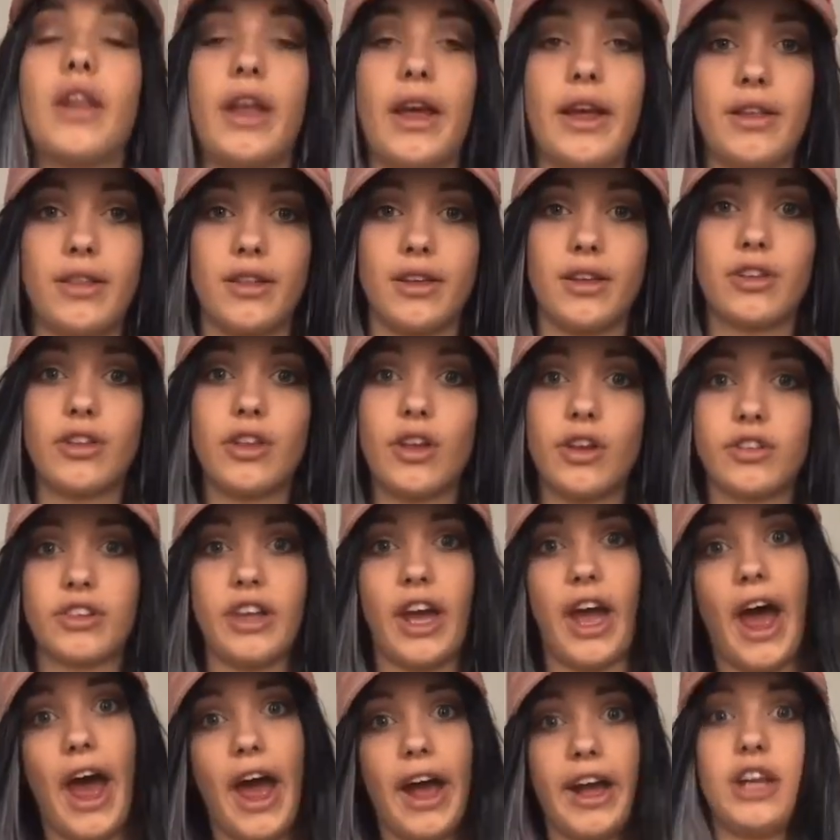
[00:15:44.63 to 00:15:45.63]
Like, this looks
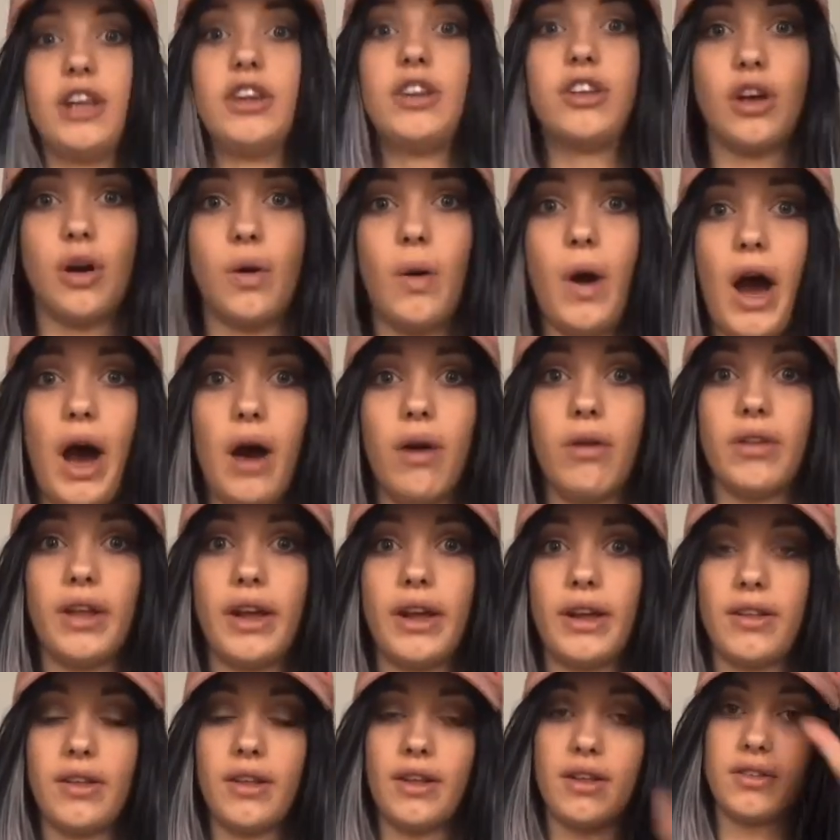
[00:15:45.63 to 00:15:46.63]
like I could go out
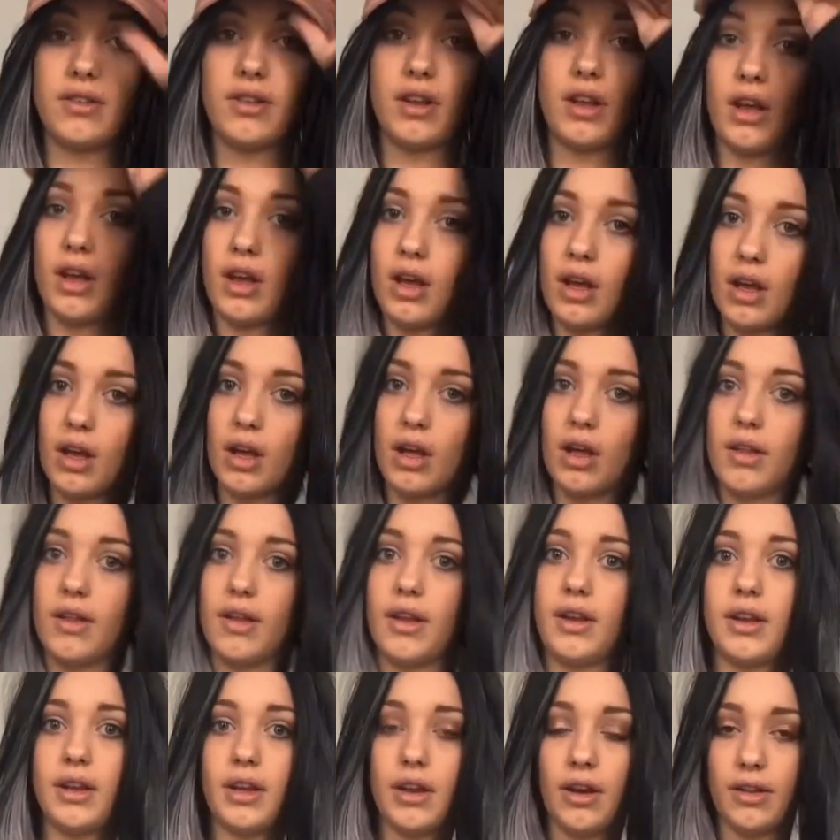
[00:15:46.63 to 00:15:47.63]
like this.
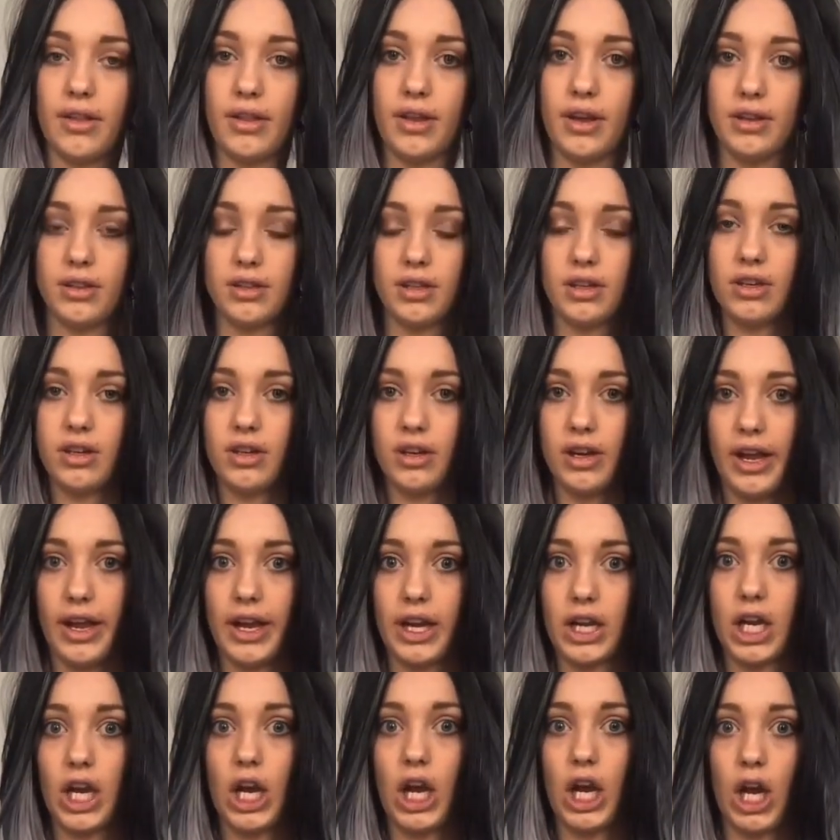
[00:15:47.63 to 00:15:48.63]
Then you go this and you're
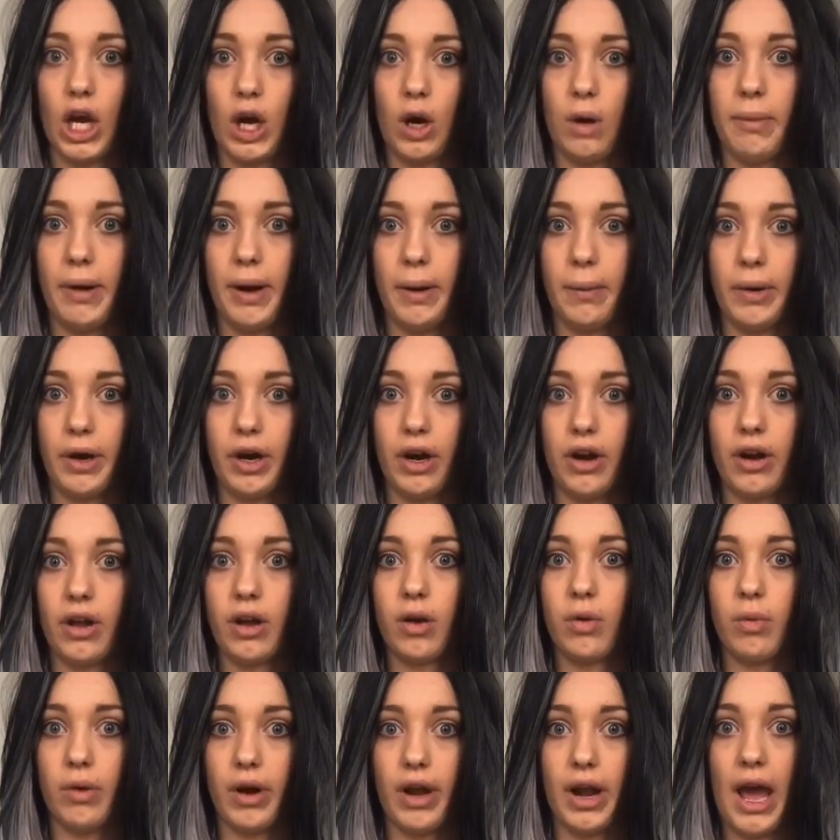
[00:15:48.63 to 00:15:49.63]
like, oh my word,
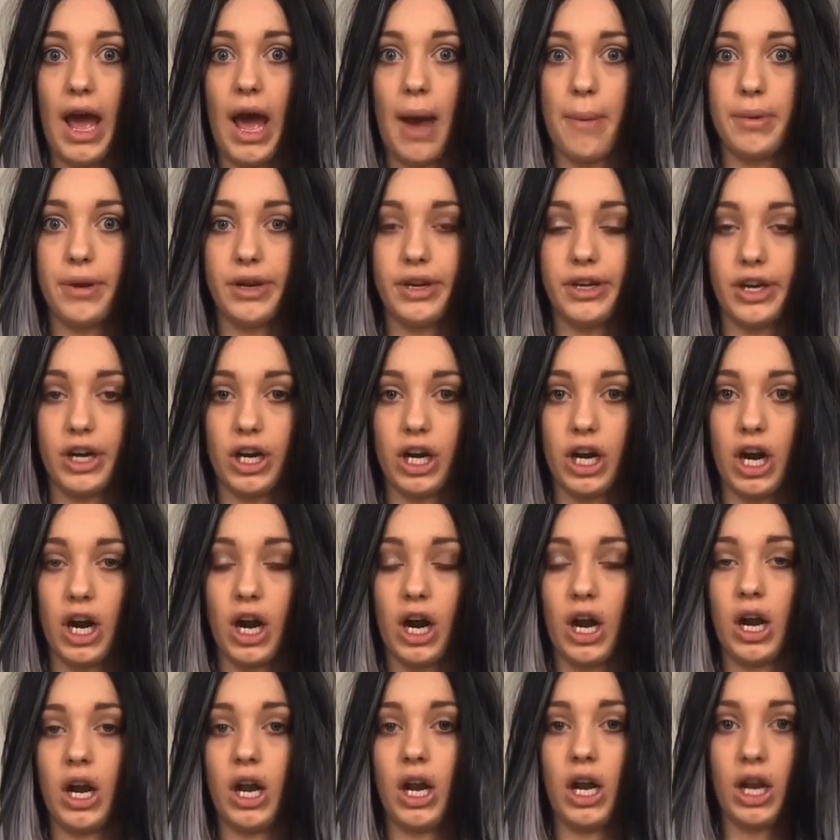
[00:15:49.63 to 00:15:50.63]
what happened to
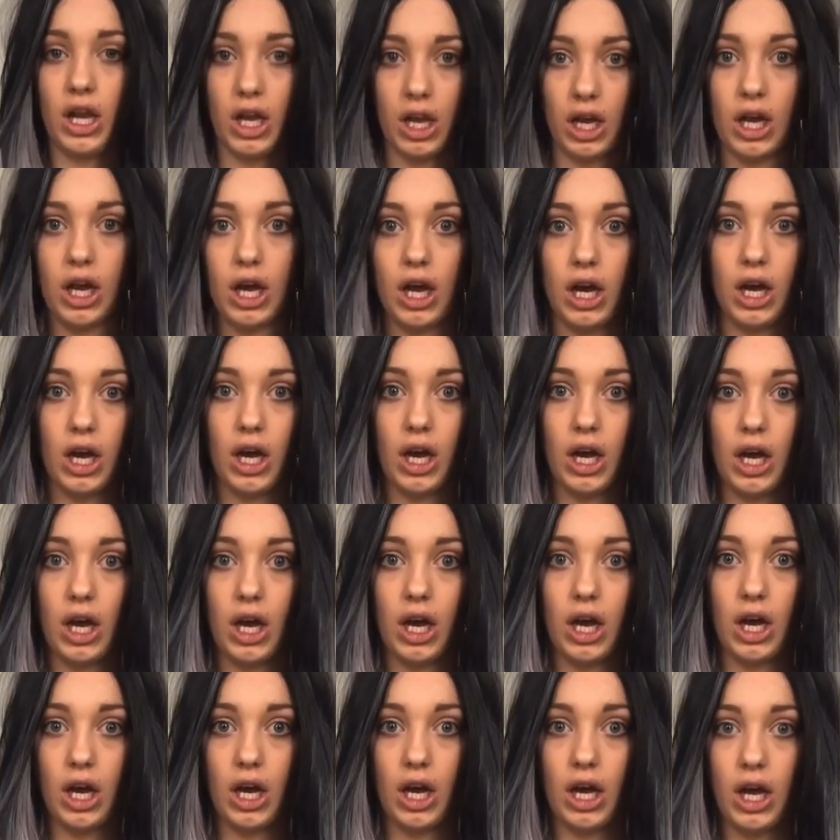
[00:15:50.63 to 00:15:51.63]
her?
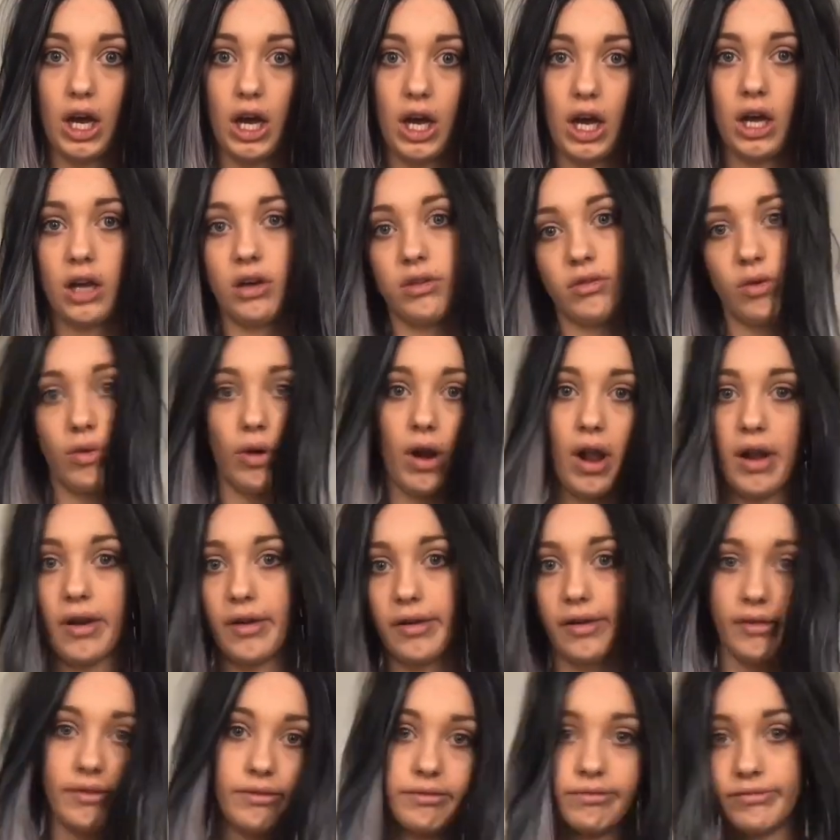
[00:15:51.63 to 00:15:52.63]

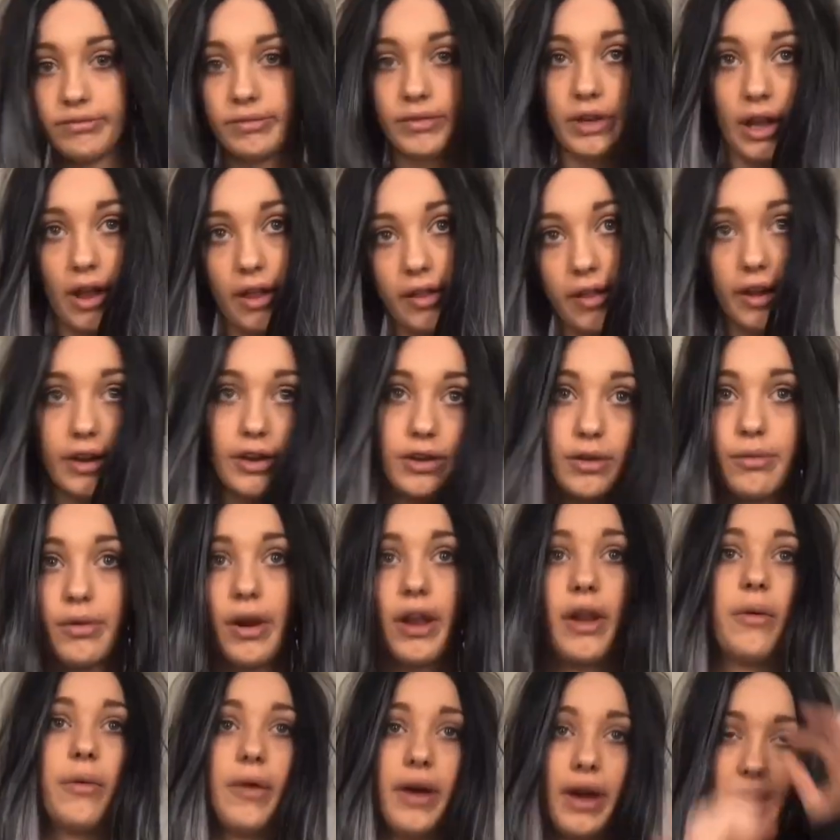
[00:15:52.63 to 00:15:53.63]
Run. And then you
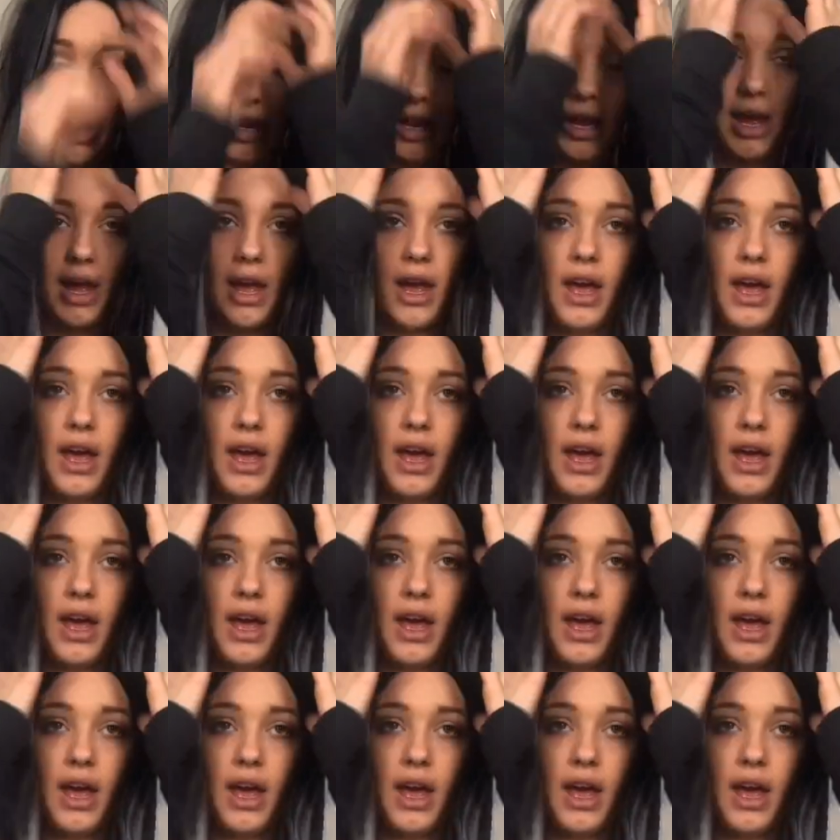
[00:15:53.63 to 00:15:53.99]
run away.